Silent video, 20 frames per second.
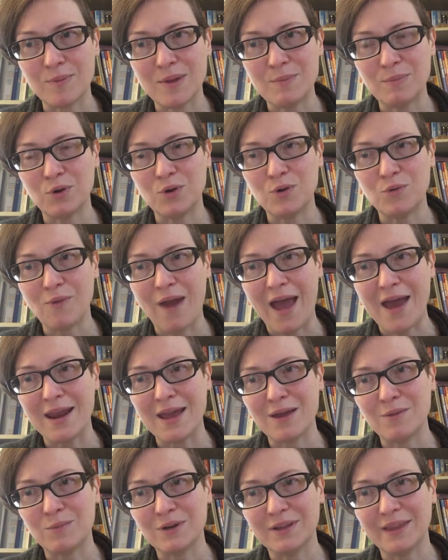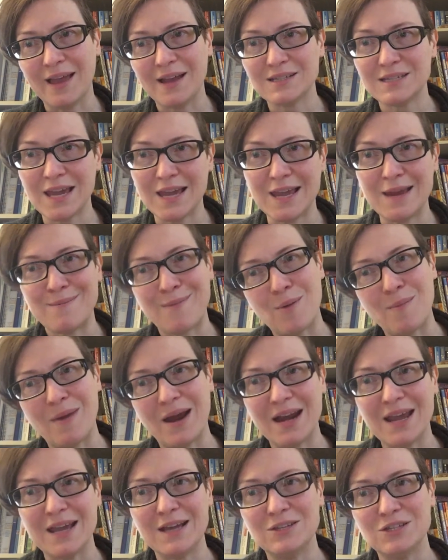people who ran it were like taking more
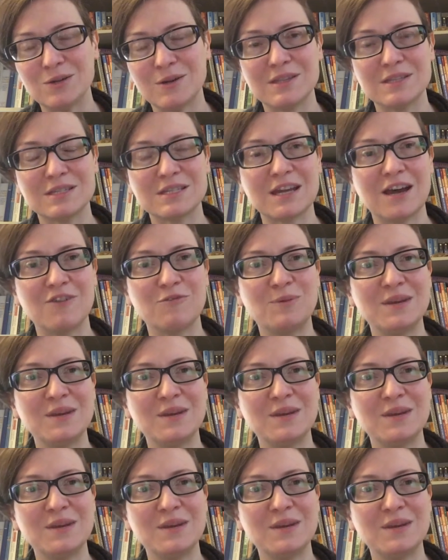money and doing the stuff